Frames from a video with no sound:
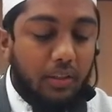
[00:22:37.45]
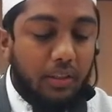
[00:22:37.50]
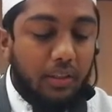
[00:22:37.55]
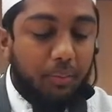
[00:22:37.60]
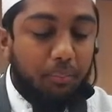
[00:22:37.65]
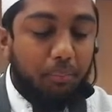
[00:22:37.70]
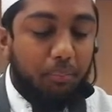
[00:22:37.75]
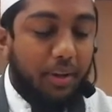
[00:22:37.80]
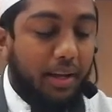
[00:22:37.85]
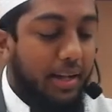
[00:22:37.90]

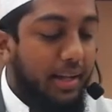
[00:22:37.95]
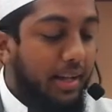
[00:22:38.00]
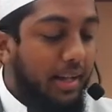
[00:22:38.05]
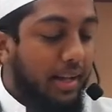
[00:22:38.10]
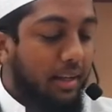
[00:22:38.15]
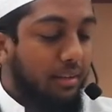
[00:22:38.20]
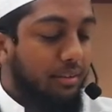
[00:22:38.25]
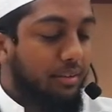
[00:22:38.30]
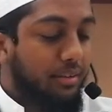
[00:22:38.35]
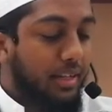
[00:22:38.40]
Ma
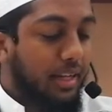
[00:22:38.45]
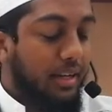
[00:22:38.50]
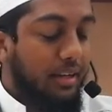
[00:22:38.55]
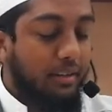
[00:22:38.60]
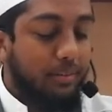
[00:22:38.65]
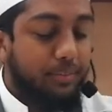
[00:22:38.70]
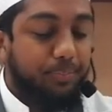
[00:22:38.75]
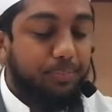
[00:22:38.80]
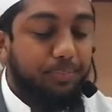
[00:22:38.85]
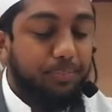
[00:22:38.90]

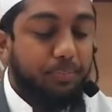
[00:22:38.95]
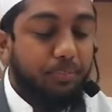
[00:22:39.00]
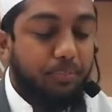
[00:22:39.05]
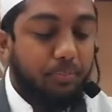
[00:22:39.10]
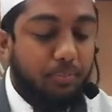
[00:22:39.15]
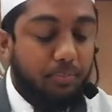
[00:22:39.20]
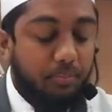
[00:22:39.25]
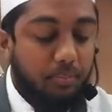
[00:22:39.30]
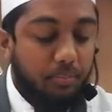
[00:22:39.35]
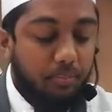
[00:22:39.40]
aghna.
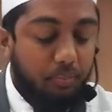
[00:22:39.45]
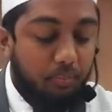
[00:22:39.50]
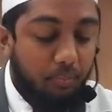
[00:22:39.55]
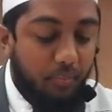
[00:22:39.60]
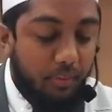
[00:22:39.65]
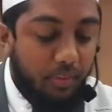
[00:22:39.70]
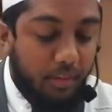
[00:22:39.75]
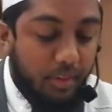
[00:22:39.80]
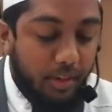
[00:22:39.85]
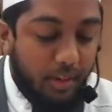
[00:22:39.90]

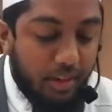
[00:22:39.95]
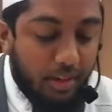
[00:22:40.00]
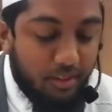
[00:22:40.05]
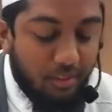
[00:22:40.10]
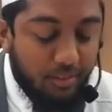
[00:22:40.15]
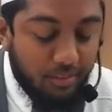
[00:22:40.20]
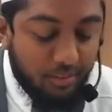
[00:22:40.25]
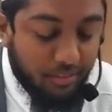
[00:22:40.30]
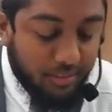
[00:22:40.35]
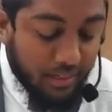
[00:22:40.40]

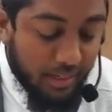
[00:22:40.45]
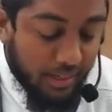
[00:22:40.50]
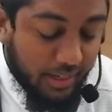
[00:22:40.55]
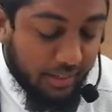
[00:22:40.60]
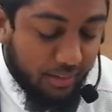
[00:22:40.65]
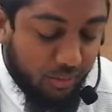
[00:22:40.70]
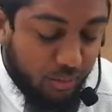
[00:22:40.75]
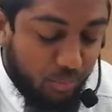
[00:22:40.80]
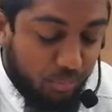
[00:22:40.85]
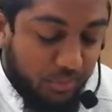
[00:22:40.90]

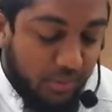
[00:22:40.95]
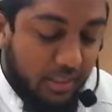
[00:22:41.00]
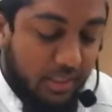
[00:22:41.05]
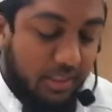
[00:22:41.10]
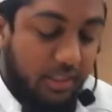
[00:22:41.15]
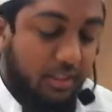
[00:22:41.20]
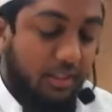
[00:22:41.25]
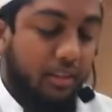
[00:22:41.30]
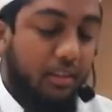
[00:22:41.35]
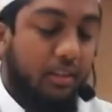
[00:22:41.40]
Aghna to
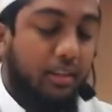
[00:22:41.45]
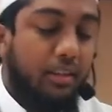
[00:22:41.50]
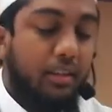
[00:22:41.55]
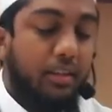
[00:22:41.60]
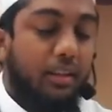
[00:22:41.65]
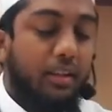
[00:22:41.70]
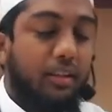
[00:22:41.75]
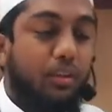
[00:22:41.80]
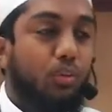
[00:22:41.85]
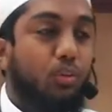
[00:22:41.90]
be,
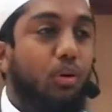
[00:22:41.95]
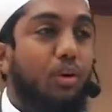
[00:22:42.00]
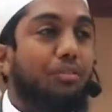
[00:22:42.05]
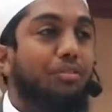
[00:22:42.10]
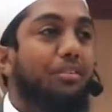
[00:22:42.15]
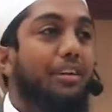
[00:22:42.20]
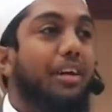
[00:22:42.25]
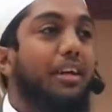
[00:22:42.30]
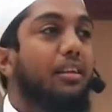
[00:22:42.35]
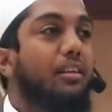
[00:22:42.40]
to
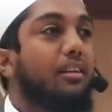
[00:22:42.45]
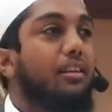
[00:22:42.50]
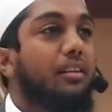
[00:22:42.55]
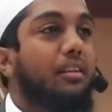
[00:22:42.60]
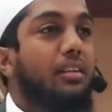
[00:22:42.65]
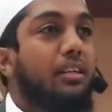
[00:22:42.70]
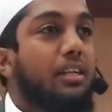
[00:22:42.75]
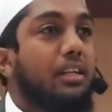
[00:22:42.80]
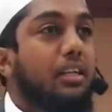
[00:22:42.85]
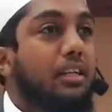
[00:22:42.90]
avail.
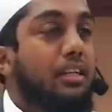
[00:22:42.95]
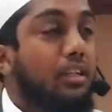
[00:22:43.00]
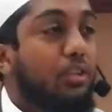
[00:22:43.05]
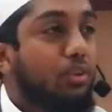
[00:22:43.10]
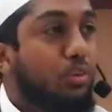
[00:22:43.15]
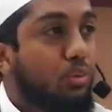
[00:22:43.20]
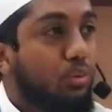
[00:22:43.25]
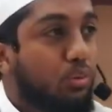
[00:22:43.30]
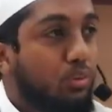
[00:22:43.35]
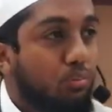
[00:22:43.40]

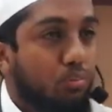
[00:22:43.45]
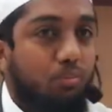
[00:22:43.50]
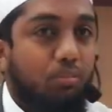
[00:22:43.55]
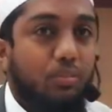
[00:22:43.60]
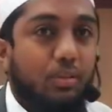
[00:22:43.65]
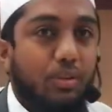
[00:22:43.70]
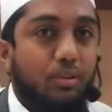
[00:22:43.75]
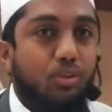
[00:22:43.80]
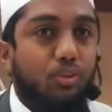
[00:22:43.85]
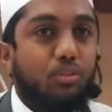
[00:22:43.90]

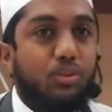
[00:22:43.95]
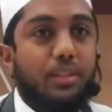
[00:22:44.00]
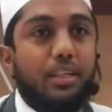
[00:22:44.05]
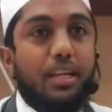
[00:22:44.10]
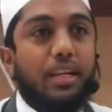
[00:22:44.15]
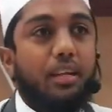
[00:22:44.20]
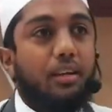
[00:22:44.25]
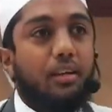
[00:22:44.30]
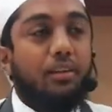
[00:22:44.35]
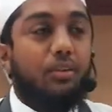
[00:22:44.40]
It's almost
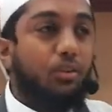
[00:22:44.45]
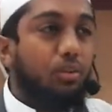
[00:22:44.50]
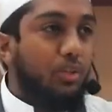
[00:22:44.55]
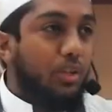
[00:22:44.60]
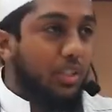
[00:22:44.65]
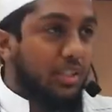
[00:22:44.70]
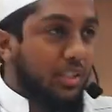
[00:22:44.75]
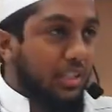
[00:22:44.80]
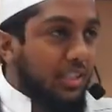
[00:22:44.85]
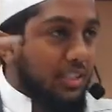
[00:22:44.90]
like to
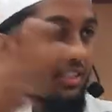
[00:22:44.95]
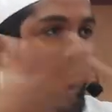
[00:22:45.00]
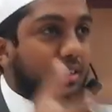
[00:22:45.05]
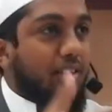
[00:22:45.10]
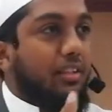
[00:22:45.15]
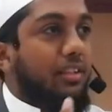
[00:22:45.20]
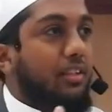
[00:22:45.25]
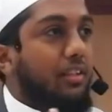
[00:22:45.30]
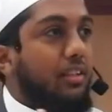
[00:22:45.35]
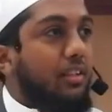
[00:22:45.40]
assist.
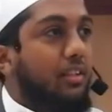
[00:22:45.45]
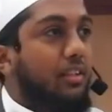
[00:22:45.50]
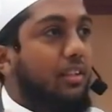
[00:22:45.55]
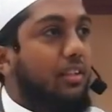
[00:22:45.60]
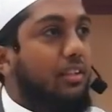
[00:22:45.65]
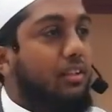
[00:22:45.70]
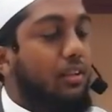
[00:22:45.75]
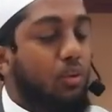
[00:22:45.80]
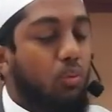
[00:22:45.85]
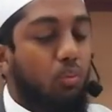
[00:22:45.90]

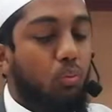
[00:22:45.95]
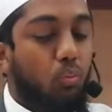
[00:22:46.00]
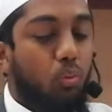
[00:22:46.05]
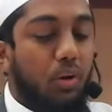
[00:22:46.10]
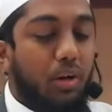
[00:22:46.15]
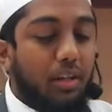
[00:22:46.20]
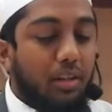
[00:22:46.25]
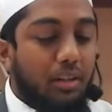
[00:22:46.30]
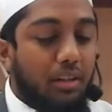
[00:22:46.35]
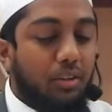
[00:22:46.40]
So
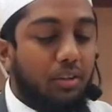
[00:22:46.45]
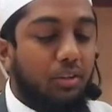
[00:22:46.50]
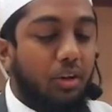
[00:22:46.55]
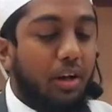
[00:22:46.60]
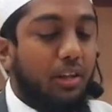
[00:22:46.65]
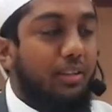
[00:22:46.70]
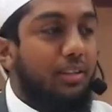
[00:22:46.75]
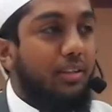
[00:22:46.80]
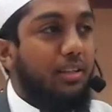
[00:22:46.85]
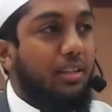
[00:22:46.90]
will
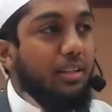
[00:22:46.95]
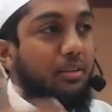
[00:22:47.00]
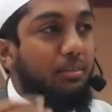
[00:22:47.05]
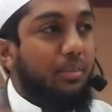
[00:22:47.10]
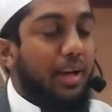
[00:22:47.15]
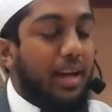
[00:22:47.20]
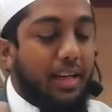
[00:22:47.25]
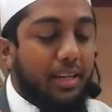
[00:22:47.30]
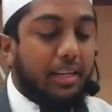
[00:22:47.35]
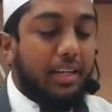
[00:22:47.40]
not, this
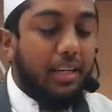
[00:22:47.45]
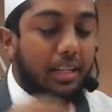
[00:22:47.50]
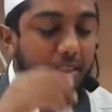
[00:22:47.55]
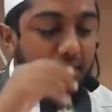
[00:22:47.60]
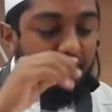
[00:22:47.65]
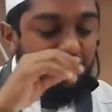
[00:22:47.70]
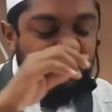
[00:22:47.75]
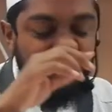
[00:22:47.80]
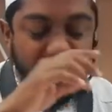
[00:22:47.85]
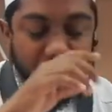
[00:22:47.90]
ma
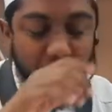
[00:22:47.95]
negative.